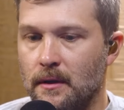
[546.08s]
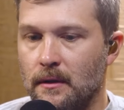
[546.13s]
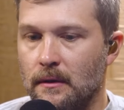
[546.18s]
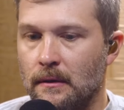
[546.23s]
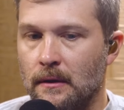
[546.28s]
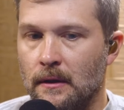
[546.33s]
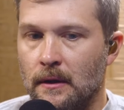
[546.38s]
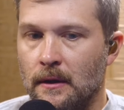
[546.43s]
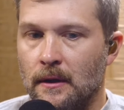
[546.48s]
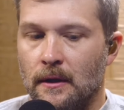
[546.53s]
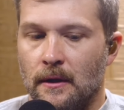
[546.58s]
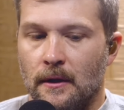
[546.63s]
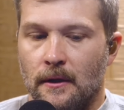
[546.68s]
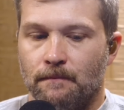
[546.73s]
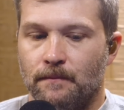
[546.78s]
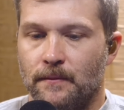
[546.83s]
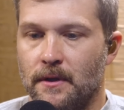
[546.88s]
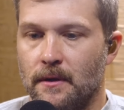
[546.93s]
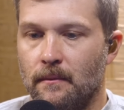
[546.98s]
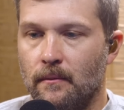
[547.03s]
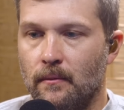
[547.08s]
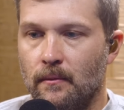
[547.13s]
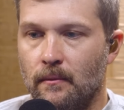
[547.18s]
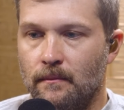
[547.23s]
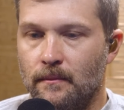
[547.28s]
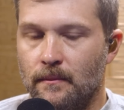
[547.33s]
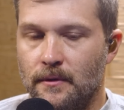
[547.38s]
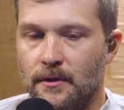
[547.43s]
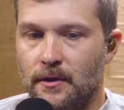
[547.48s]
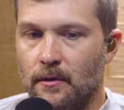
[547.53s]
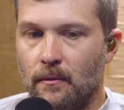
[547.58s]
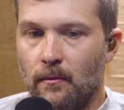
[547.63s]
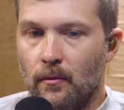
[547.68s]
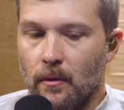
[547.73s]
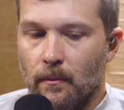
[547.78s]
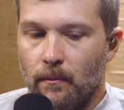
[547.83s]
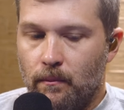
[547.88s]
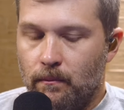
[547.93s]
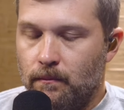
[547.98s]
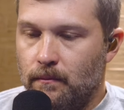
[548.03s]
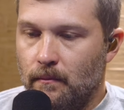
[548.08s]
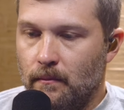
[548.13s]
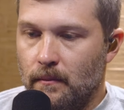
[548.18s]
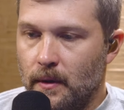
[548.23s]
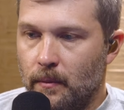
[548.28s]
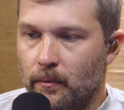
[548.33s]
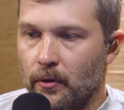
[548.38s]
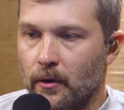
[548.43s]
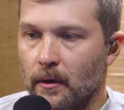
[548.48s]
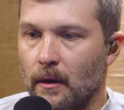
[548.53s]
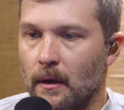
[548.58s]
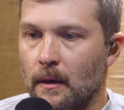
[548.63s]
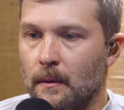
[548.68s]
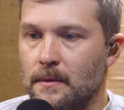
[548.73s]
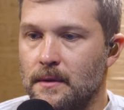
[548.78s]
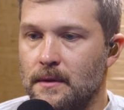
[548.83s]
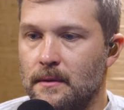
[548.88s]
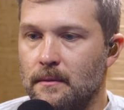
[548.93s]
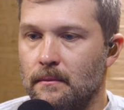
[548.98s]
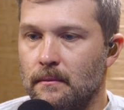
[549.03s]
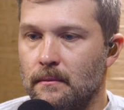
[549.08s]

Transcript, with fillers: to to do more programs